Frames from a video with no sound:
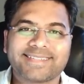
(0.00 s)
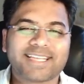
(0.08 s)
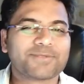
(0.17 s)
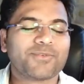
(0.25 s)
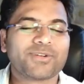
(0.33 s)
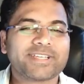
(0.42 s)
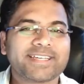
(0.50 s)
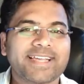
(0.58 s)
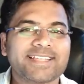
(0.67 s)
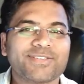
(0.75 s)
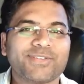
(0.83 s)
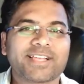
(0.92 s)
Thanks for watching,
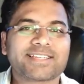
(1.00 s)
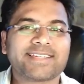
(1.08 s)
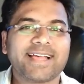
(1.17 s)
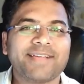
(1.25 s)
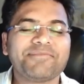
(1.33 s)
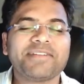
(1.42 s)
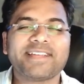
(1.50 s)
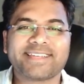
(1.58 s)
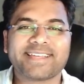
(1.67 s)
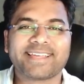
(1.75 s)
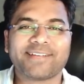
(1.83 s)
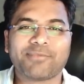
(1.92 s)
guys. See you next time.
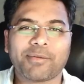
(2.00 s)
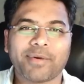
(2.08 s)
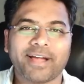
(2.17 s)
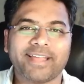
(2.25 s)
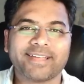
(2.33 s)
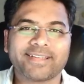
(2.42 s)
Take care. Bye-bye.